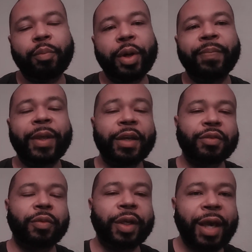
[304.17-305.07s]
But as
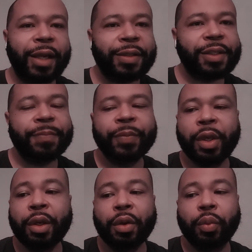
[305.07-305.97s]
in reality,
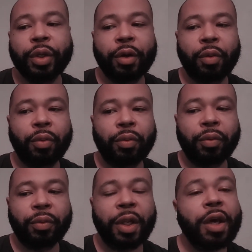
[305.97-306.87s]
we don't
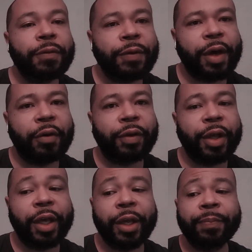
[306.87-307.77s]
live forever,
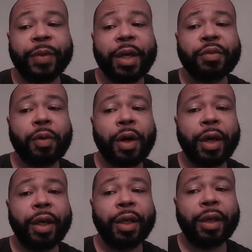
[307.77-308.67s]
and that's
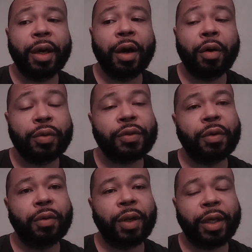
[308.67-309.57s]
why
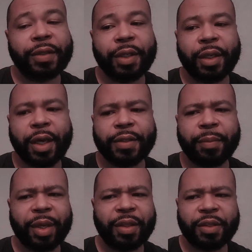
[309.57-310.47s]
also, like I said, guys, I
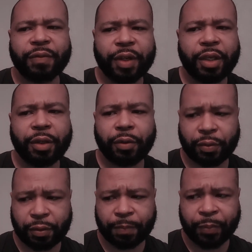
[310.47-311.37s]
make these
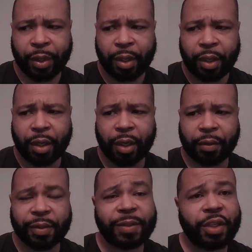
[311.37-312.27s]
videos
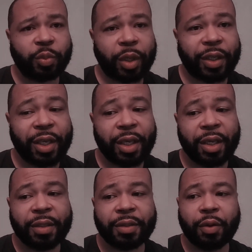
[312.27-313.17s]
uh, to teach my
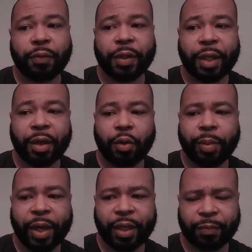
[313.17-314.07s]
kids. Hopefully they go
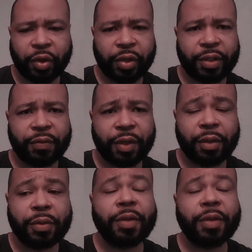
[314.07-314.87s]
back and look at these videos.